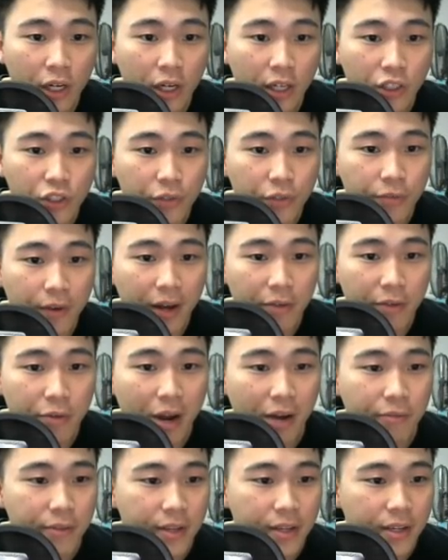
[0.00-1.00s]
Javan
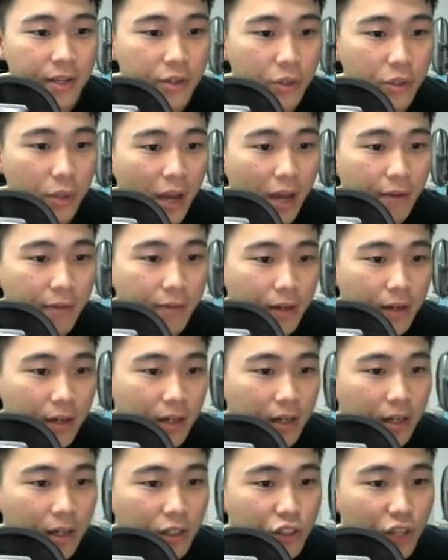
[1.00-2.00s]
Ravi, you have
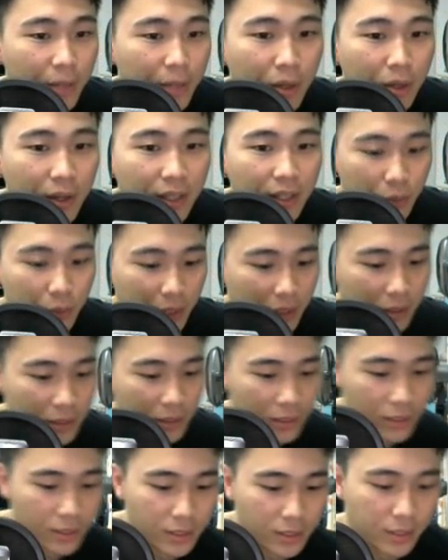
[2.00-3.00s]
a jackpot as well.
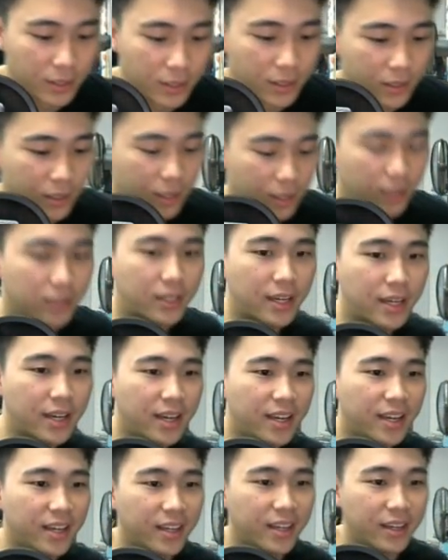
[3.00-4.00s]

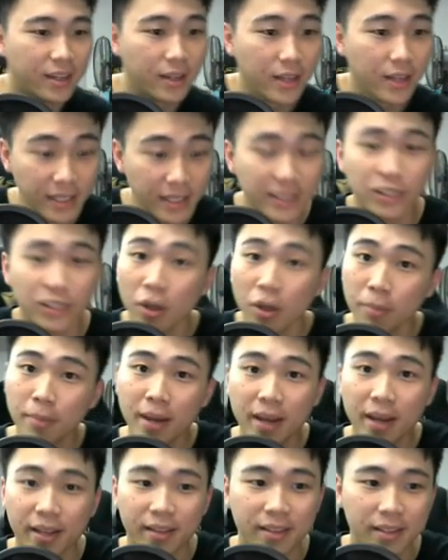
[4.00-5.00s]
Okay, it's not
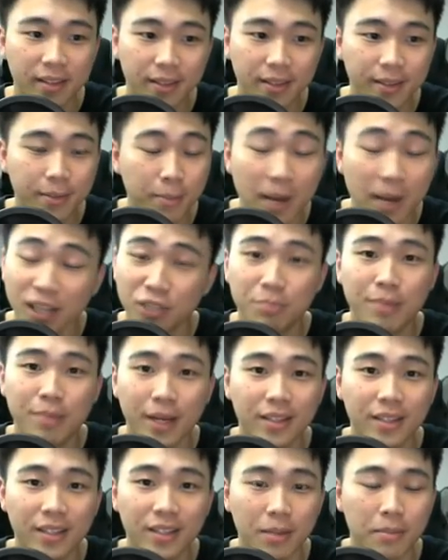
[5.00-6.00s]
bad. Much
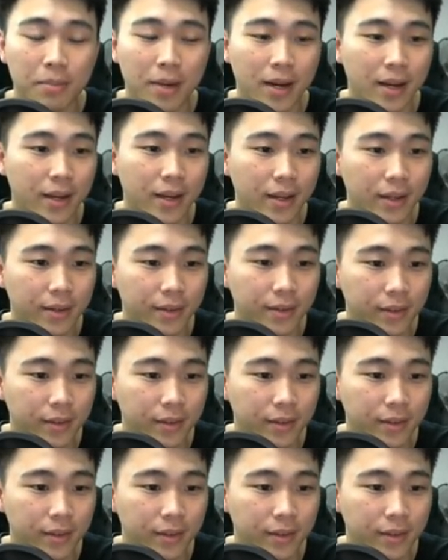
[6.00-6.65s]
better than my